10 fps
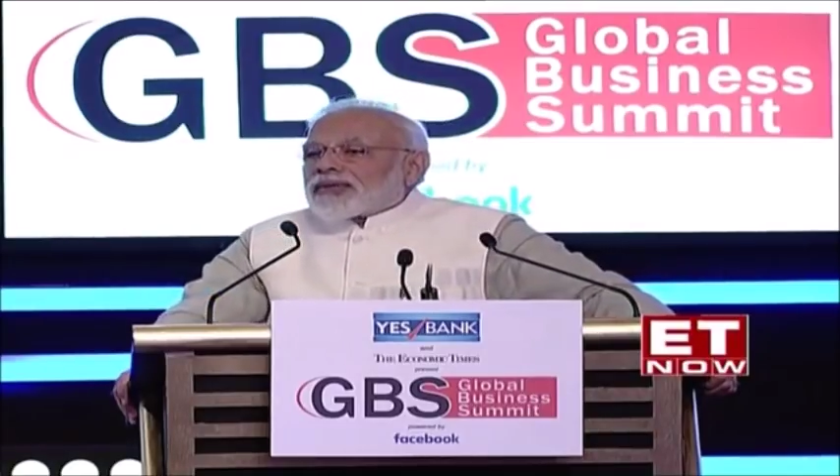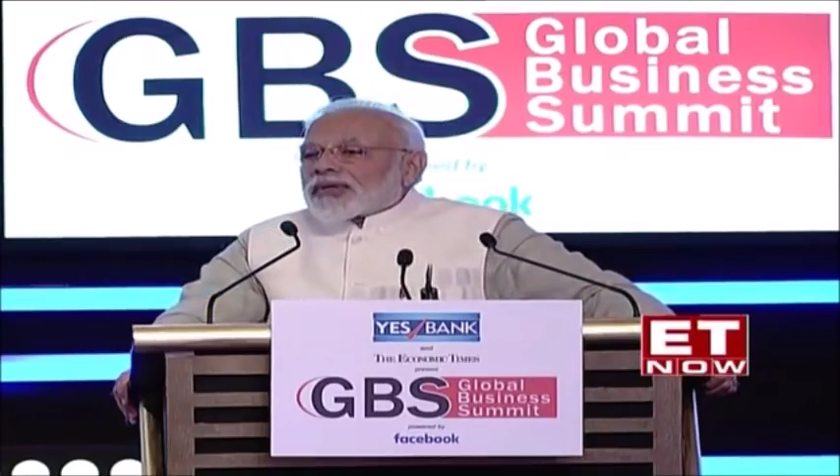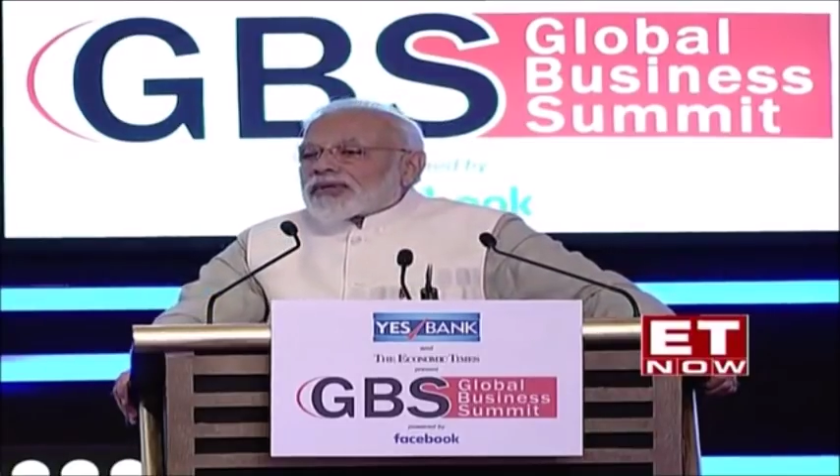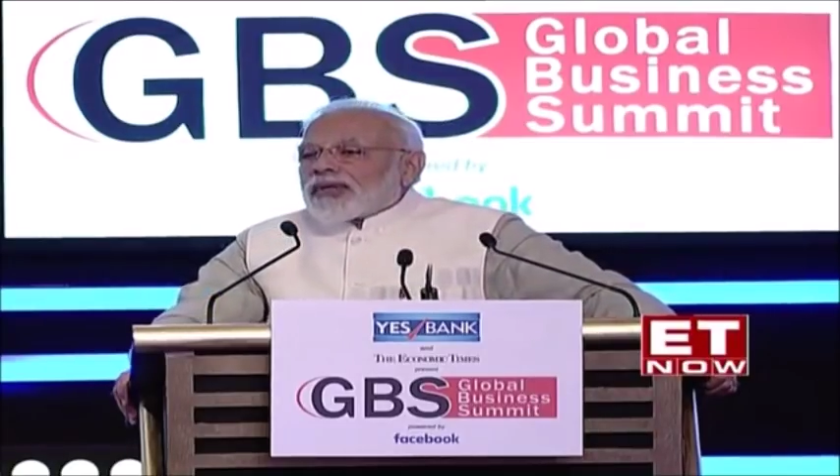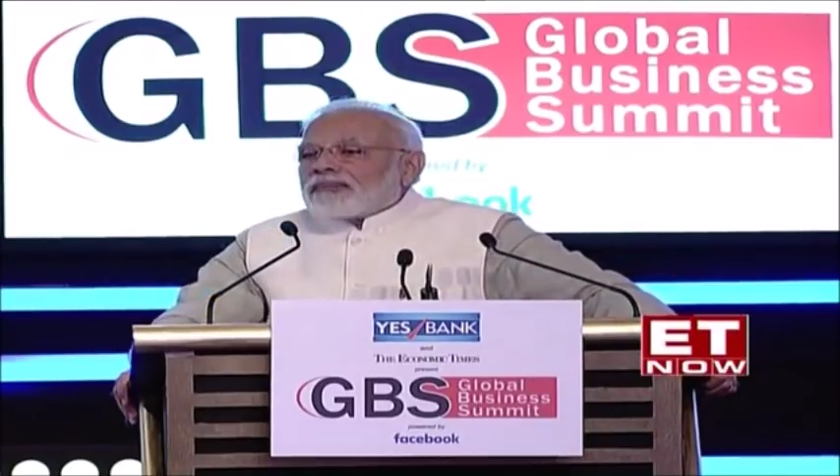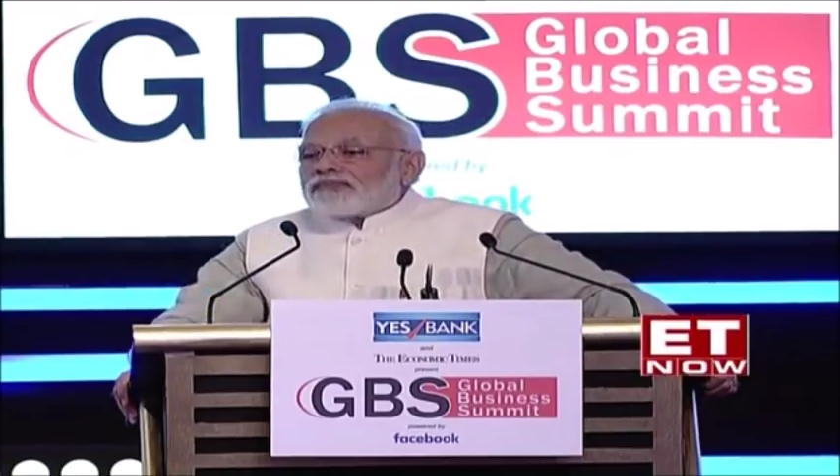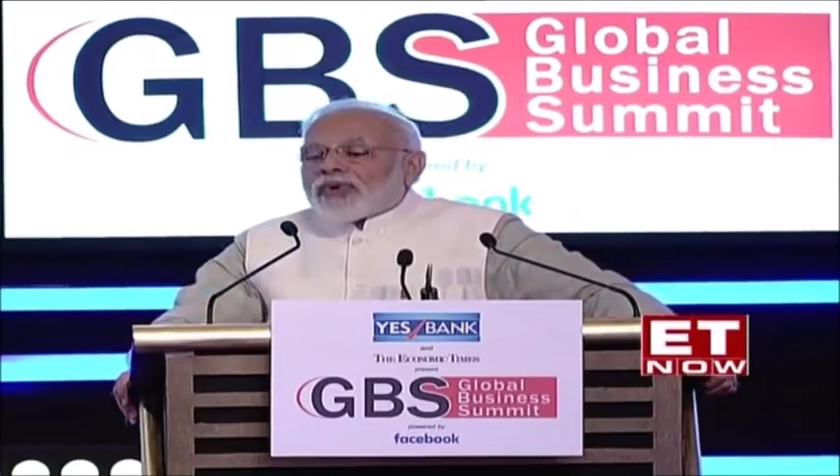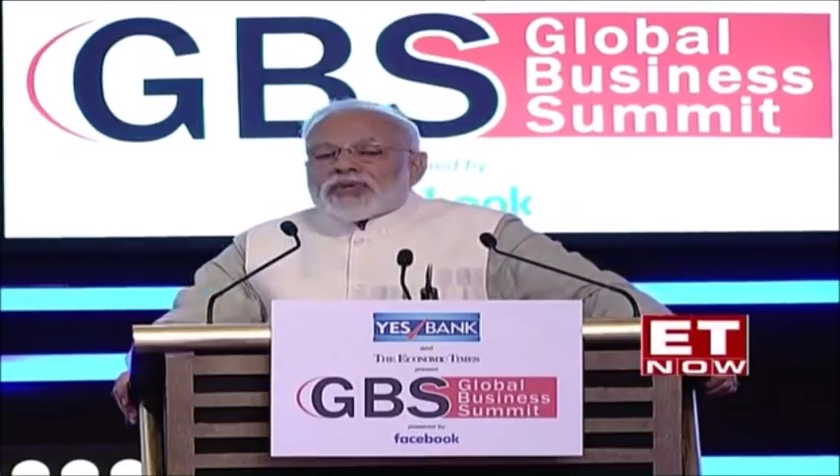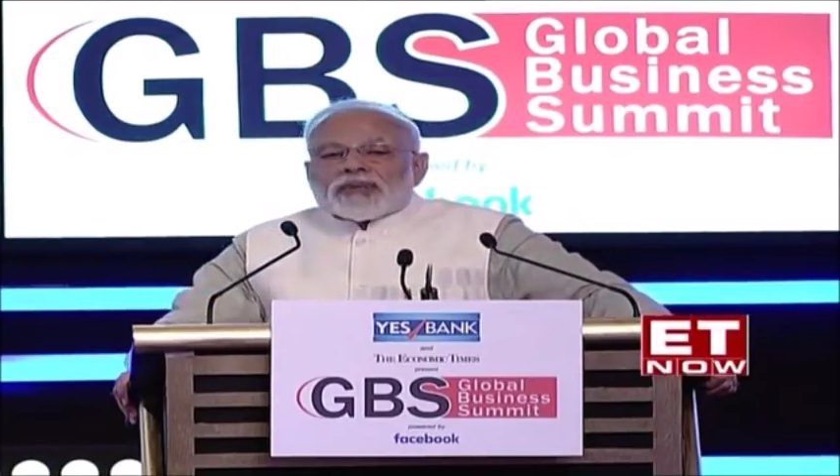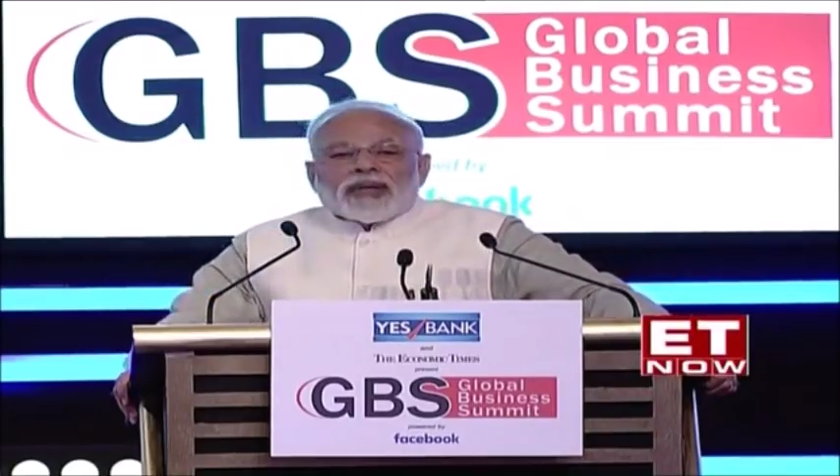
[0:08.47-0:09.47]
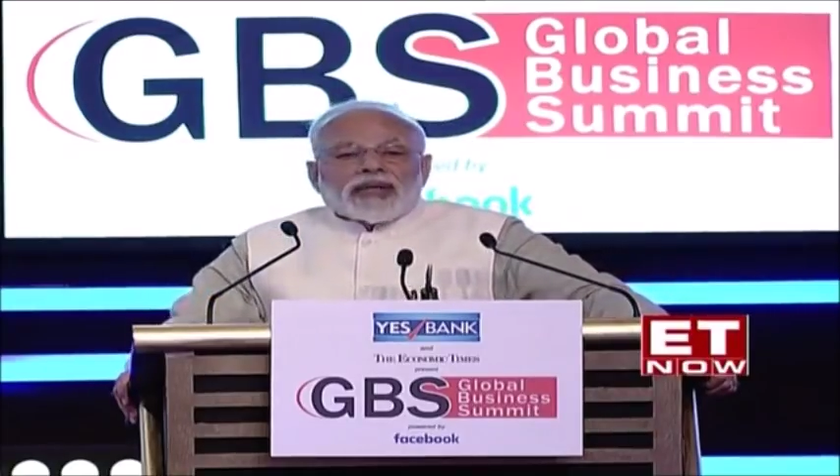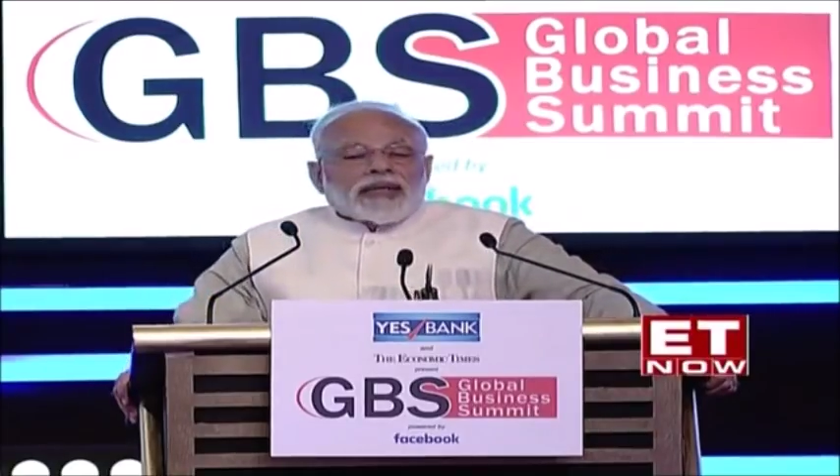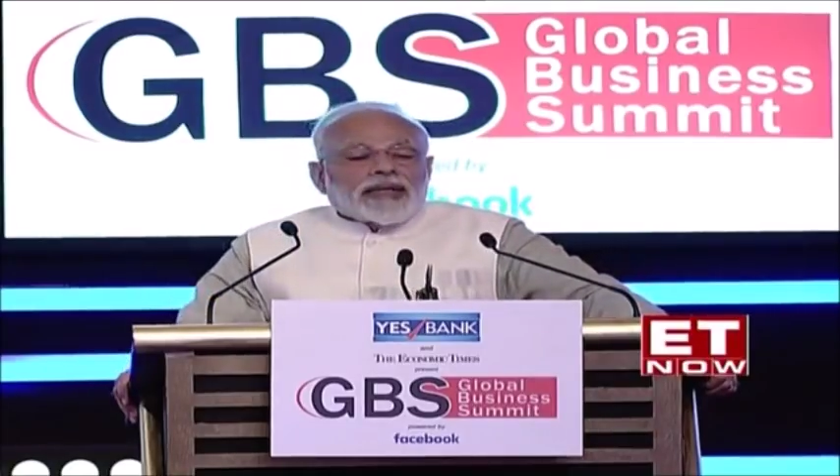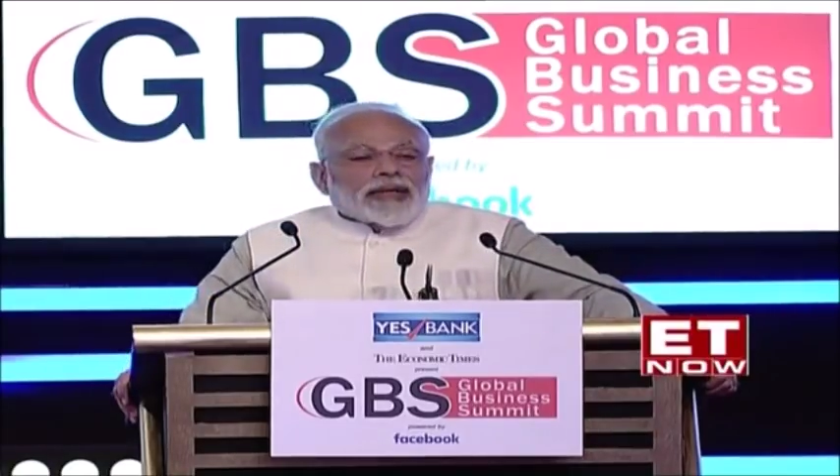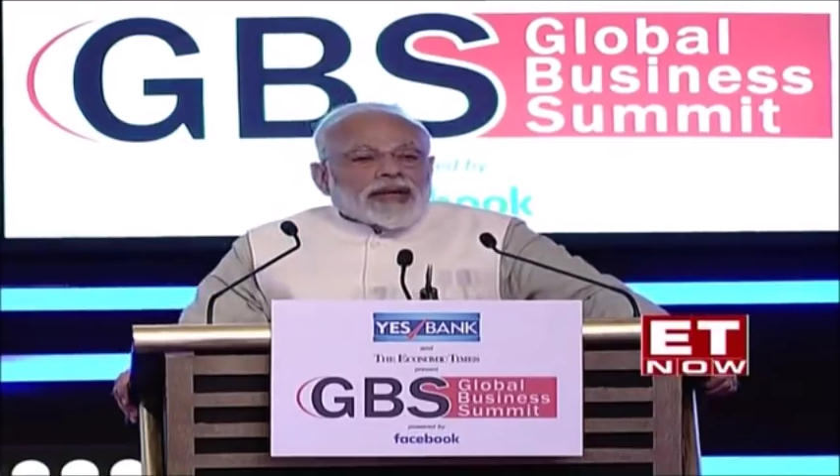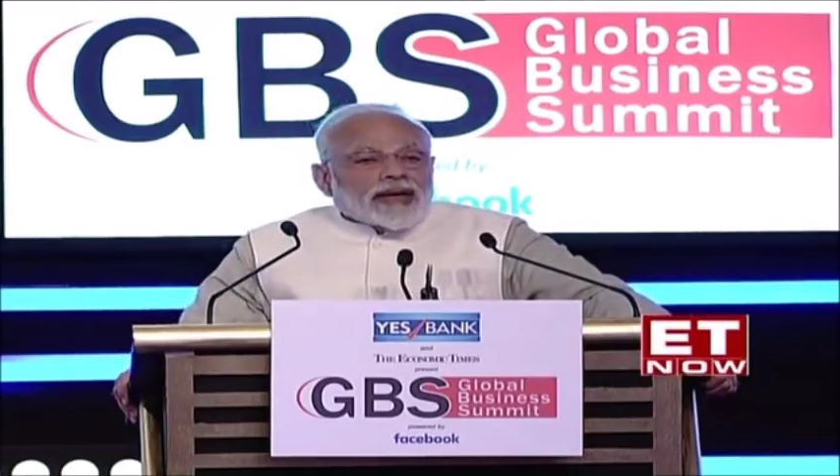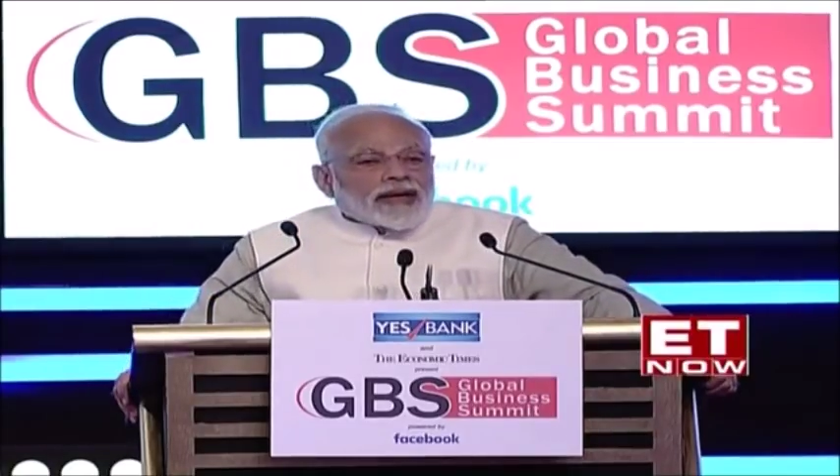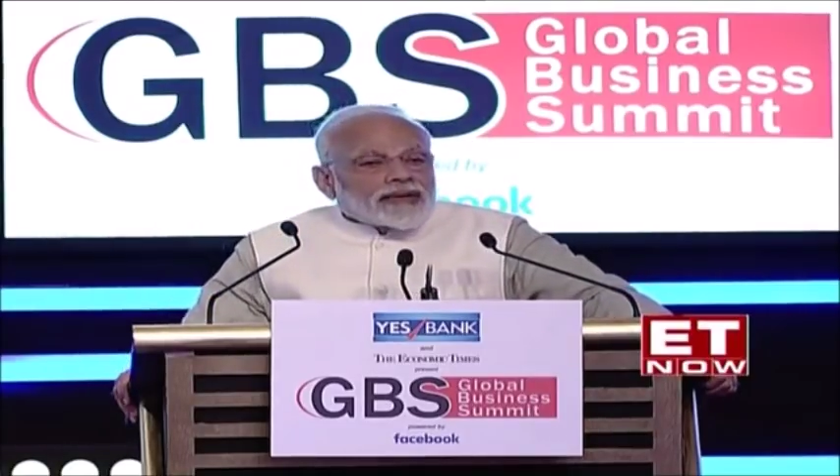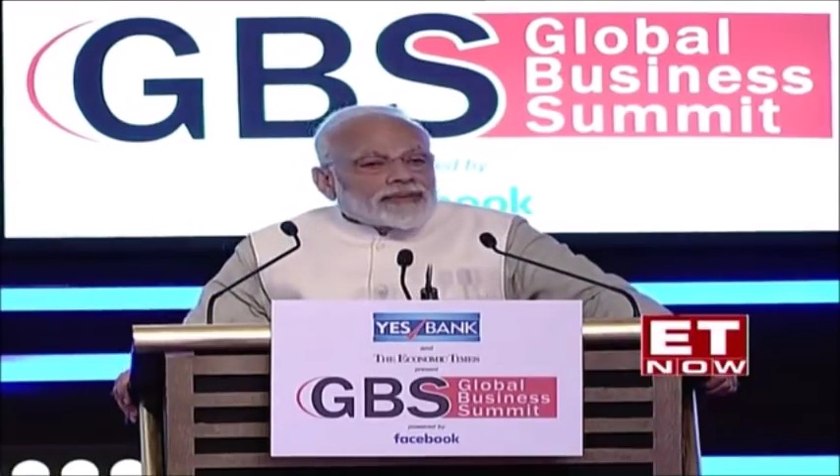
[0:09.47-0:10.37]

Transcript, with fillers: just impossible in India.